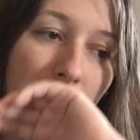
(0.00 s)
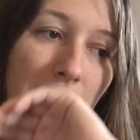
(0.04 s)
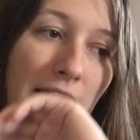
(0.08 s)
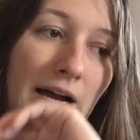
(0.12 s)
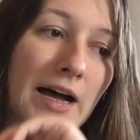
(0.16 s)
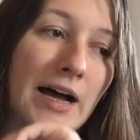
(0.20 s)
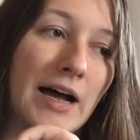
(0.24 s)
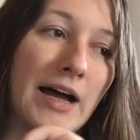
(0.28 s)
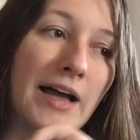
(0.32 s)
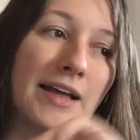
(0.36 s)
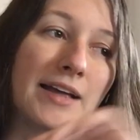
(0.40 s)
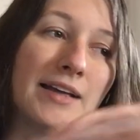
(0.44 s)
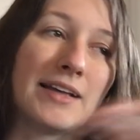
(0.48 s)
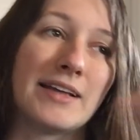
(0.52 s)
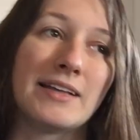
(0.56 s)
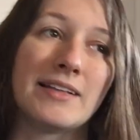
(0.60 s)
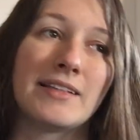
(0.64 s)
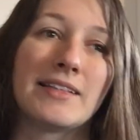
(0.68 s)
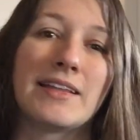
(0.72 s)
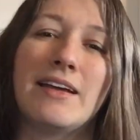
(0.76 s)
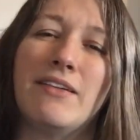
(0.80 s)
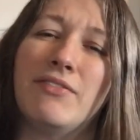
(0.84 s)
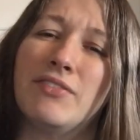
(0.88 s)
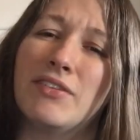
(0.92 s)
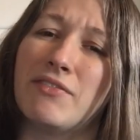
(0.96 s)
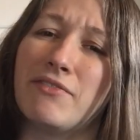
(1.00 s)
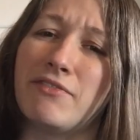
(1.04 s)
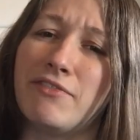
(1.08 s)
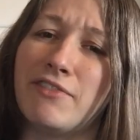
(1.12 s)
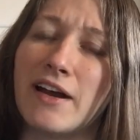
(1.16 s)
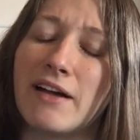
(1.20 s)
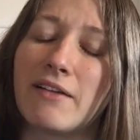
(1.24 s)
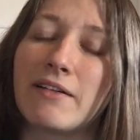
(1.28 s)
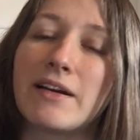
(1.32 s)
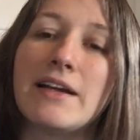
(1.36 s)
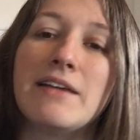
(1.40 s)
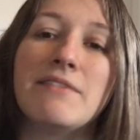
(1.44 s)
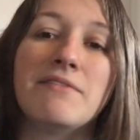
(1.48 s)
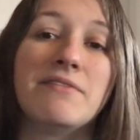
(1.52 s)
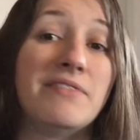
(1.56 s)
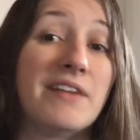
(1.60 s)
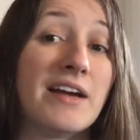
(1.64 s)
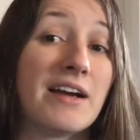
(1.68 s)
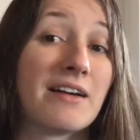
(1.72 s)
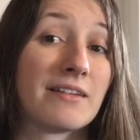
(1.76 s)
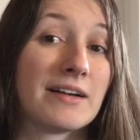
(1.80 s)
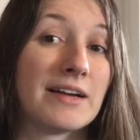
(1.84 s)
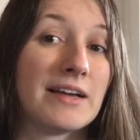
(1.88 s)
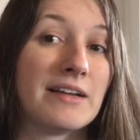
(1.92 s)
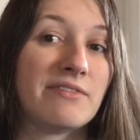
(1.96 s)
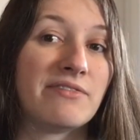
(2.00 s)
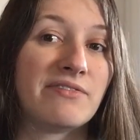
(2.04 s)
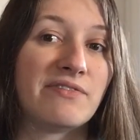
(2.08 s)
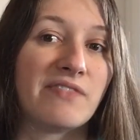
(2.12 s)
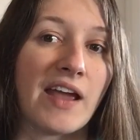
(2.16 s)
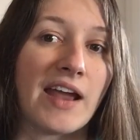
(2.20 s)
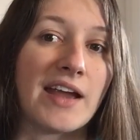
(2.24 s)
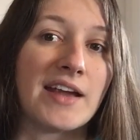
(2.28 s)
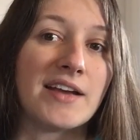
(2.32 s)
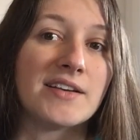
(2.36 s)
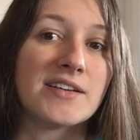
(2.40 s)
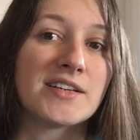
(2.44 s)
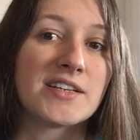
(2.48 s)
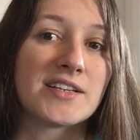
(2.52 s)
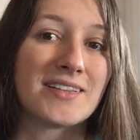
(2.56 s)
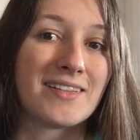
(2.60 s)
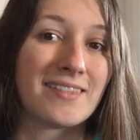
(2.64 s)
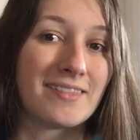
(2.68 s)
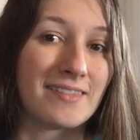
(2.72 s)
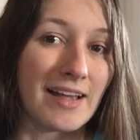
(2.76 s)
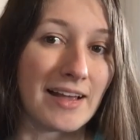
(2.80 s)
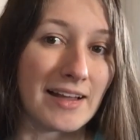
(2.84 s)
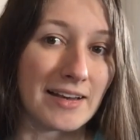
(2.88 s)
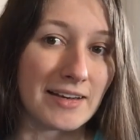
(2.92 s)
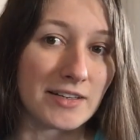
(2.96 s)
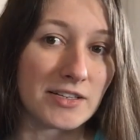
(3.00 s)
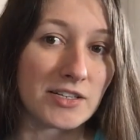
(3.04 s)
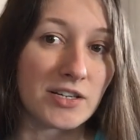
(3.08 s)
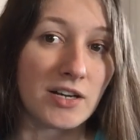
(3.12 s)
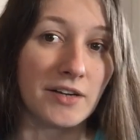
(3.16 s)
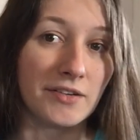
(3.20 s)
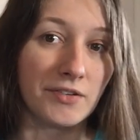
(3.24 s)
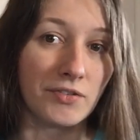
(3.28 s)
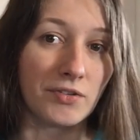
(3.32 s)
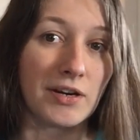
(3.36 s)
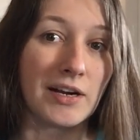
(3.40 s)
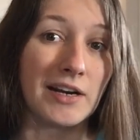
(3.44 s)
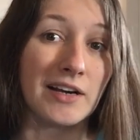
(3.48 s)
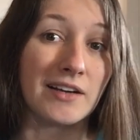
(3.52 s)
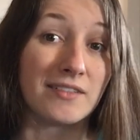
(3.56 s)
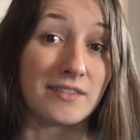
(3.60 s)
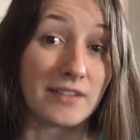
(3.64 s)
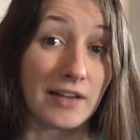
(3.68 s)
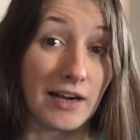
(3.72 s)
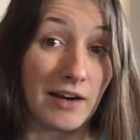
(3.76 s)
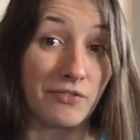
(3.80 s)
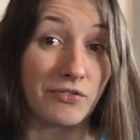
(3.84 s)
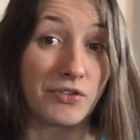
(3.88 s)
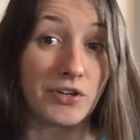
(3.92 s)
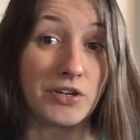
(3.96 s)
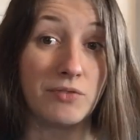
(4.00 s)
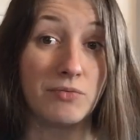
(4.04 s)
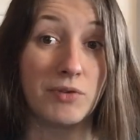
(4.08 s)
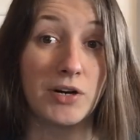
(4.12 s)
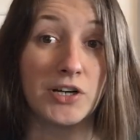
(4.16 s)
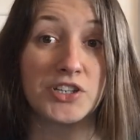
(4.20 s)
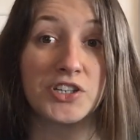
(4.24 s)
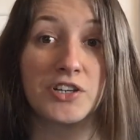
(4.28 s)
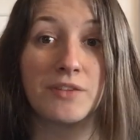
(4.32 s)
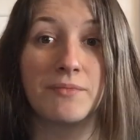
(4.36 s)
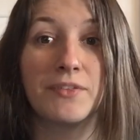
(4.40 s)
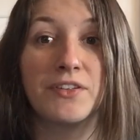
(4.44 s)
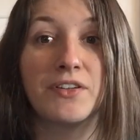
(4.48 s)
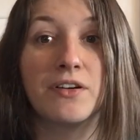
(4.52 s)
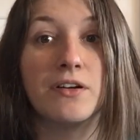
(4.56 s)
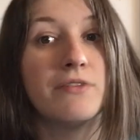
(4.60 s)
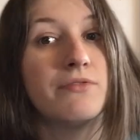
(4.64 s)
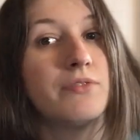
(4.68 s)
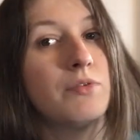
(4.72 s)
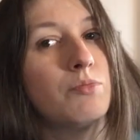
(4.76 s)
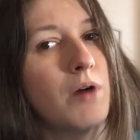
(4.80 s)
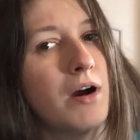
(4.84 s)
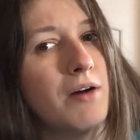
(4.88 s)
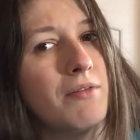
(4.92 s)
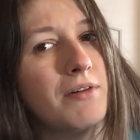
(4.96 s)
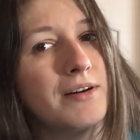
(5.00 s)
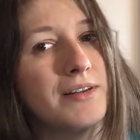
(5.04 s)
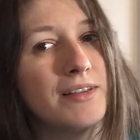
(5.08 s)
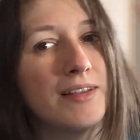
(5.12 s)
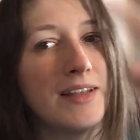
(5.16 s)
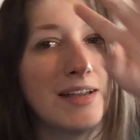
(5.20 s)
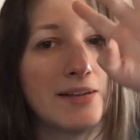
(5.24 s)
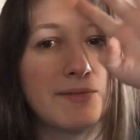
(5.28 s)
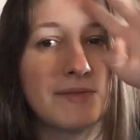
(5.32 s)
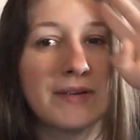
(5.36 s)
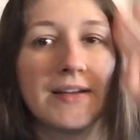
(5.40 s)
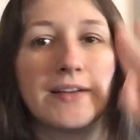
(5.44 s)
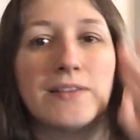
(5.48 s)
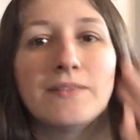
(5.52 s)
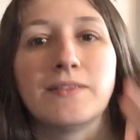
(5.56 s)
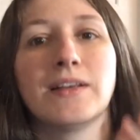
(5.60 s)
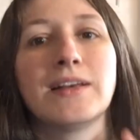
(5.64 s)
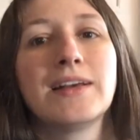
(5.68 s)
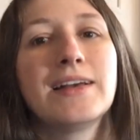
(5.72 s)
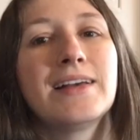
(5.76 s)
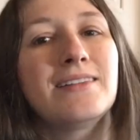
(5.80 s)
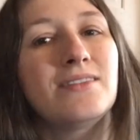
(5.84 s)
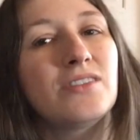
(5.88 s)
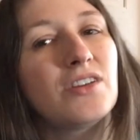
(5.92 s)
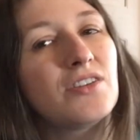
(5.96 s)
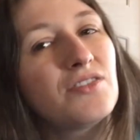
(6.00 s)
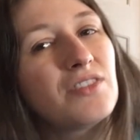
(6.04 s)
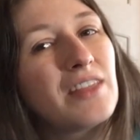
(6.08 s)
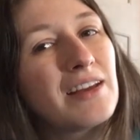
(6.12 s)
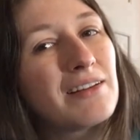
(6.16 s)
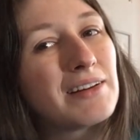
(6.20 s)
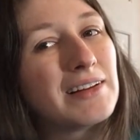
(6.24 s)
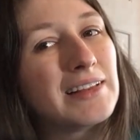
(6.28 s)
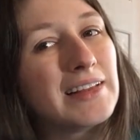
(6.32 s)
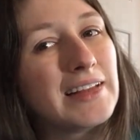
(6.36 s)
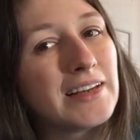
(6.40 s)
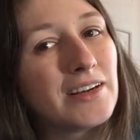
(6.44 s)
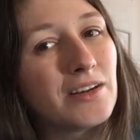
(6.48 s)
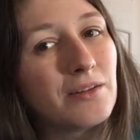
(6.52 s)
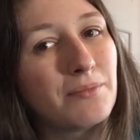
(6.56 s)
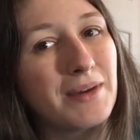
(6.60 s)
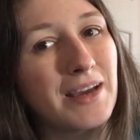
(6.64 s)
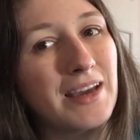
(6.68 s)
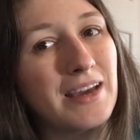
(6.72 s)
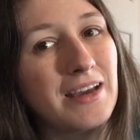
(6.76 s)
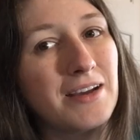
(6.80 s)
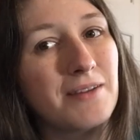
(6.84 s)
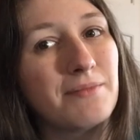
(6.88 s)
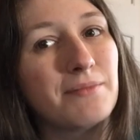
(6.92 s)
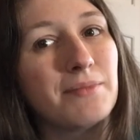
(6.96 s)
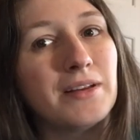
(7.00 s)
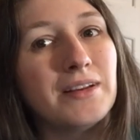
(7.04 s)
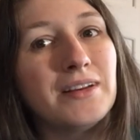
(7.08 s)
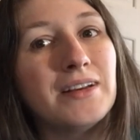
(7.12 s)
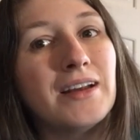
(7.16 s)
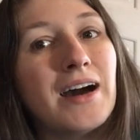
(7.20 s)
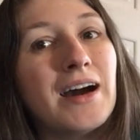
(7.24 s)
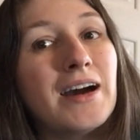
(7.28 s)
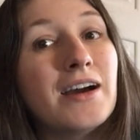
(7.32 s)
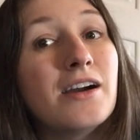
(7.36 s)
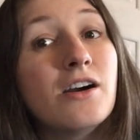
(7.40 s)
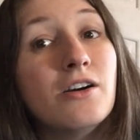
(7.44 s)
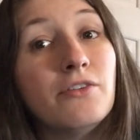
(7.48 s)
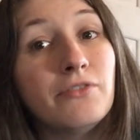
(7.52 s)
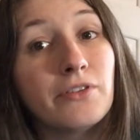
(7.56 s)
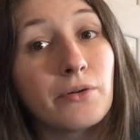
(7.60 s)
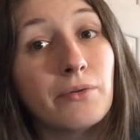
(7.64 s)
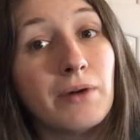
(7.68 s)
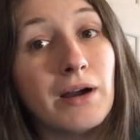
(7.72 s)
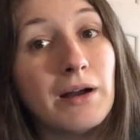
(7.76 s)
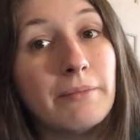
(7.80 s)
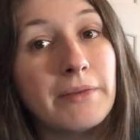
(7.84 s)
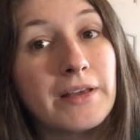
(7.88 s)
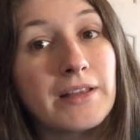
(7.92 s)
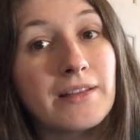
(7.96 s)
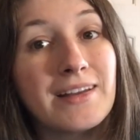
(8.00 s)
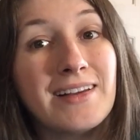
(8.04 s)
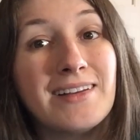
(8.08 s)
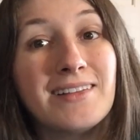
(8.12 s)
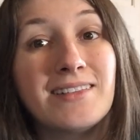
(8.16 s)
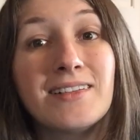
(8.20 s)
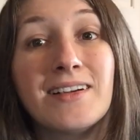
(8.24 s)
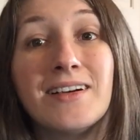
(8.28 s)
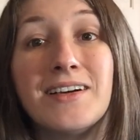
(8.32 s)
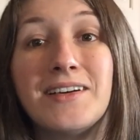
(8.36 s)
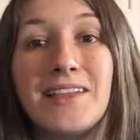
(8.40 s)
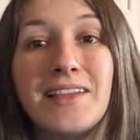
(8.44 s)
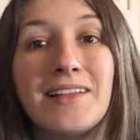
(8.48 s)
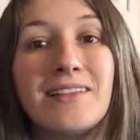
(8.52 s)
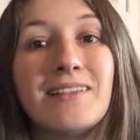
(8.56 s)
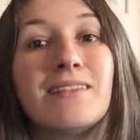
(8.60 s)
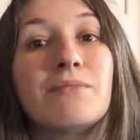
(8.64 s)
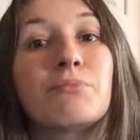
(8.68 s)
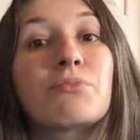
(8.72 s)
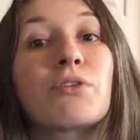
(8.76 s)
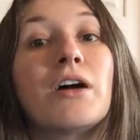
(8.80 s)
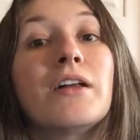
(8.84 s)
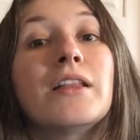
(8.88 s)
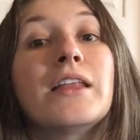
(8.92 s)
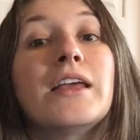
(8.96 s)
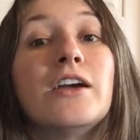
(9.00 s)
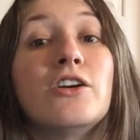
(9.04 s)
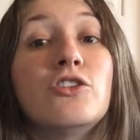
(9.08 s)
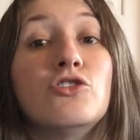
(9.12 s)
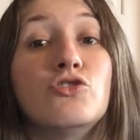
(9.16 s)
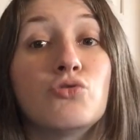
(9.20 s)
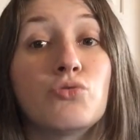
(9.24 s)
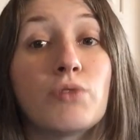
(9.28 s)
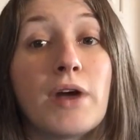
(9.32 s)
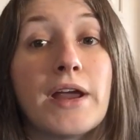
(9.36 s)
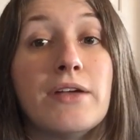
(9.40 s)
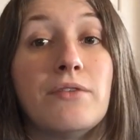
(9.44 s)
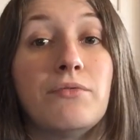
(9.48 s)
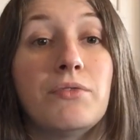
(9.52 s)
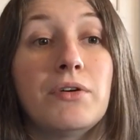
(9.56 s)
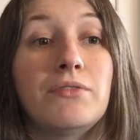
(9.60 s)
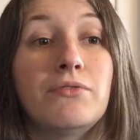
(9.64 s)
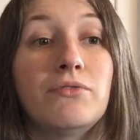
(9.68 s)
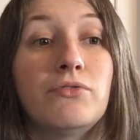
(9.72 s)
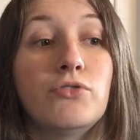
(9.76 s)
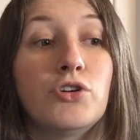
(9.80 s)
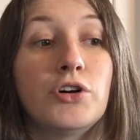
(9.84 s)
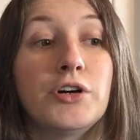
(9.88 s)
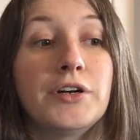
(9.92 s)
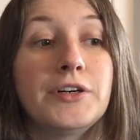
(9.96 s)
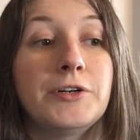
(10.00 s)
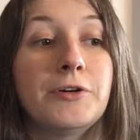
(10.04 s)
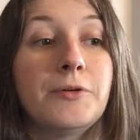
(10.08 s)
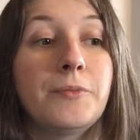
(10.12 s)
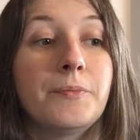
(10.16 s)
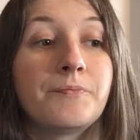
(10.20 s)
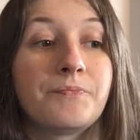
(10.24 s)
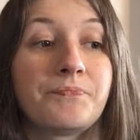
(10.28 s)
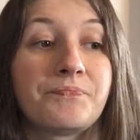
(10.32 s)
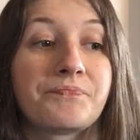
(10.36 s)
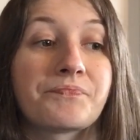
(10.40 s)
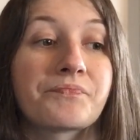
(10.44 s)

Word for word: Uh, it leaves a very, very faint scent on your hands after you wash them, so if you want one that, I mean, it's just there a little bit, but not overwhelmingly so, this is probably a great one for you.